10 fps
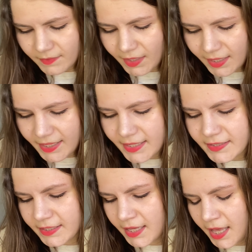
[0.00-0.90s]
yet,
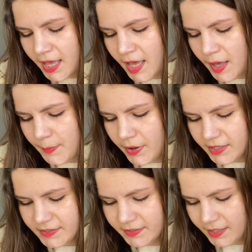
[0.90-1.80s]

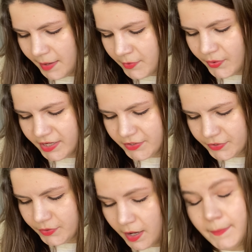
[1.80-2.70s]
but uh, I'm going to
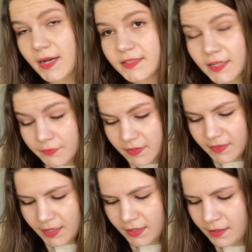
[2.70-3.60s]
unbox
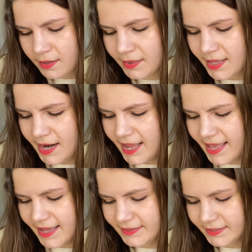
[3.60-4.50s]
everything that I
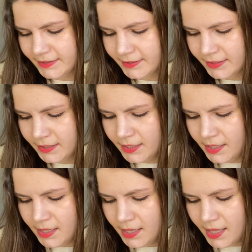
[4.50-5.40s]
get.
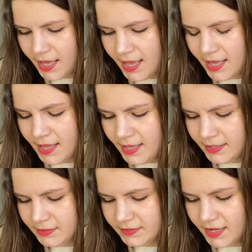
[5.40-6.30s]

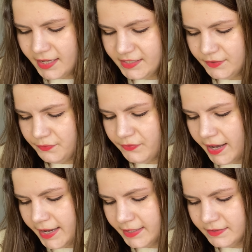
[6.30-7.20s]
And I did
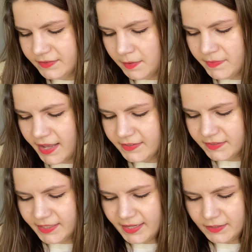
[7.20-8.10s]
find some nice
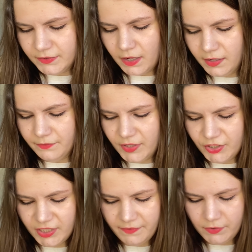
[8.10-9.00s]
things on
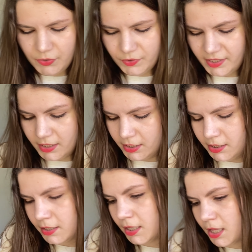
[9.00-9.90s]
Wish, even though they are
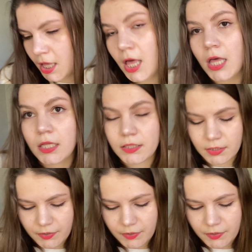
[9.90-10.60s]
not